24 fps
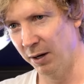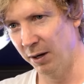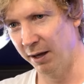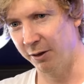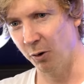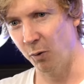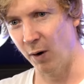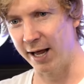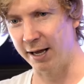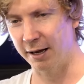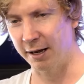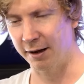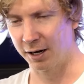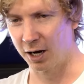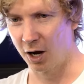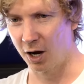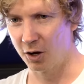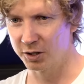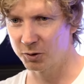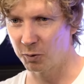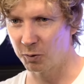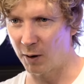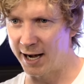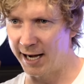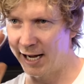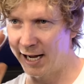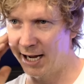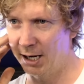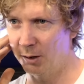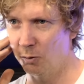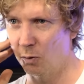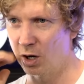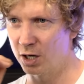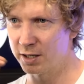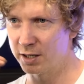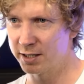But the way that the goals went
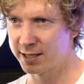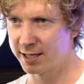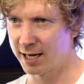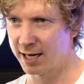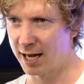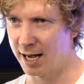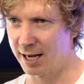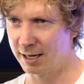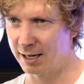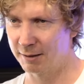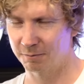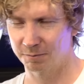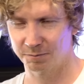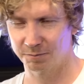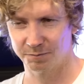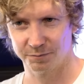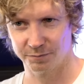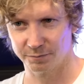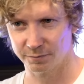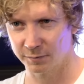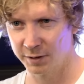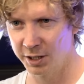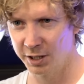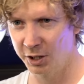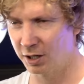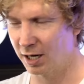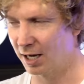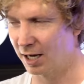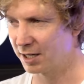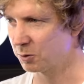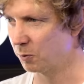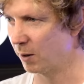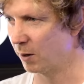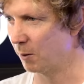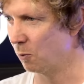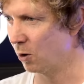in was uh,
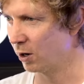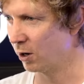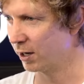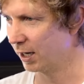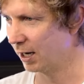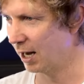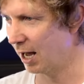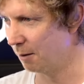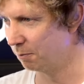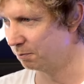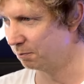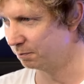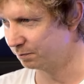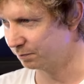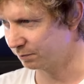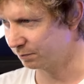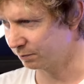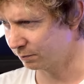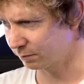Newcastle went 1 0 up.